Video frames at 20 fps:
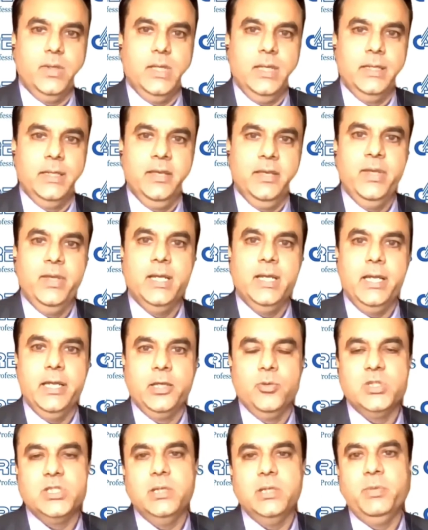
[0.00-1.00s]
giving a
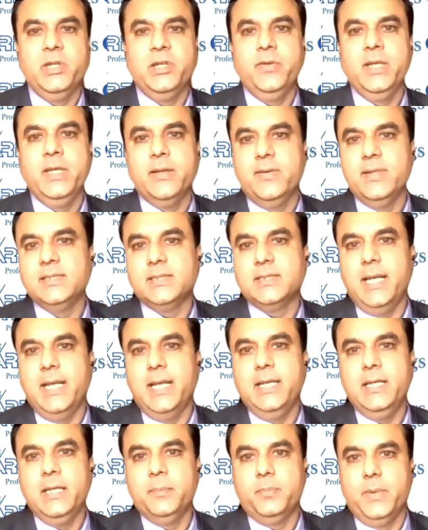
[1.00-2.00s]
equation between a risk
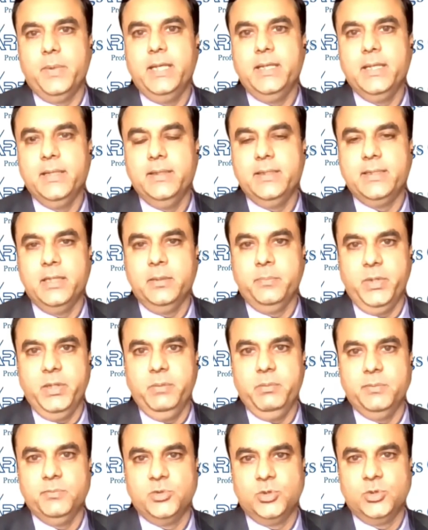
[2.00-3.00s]
and the return premium.